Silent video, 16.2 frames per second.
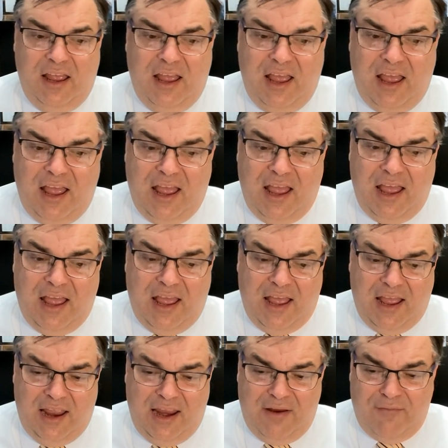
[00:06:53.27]

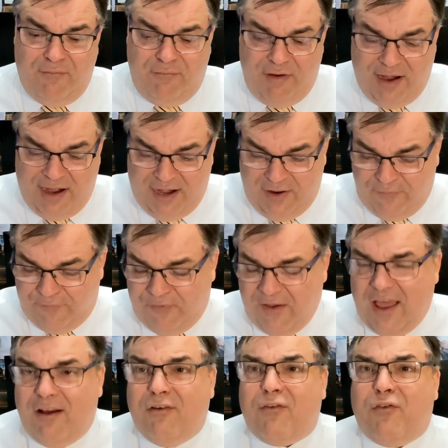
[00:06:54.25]
Uh, it really
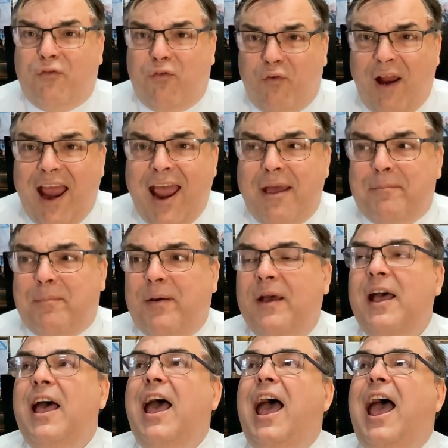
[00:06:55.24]
felt crap.
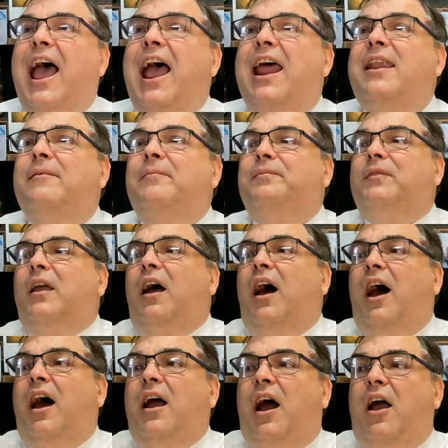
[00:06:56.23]
And
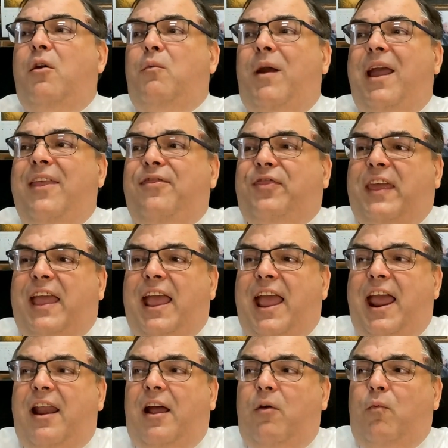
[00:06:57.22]
I, I went there
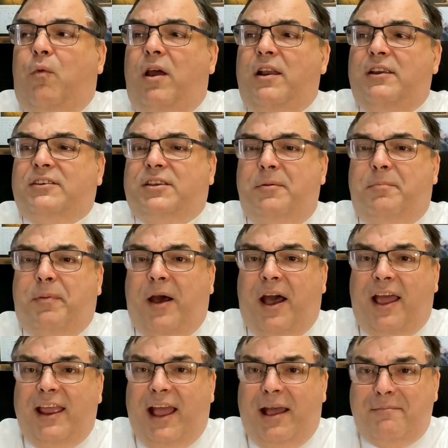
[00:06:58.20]
and I wanted to
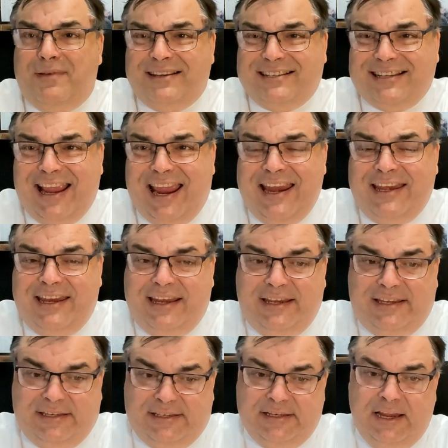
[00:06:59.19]
buy a
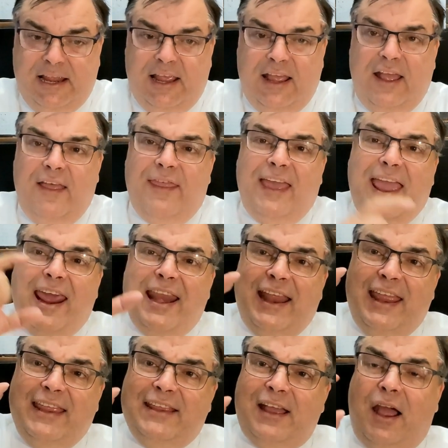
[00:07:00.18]
Mercedes they had
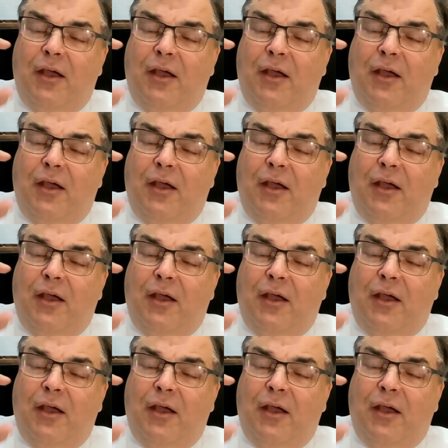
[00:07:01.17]
a.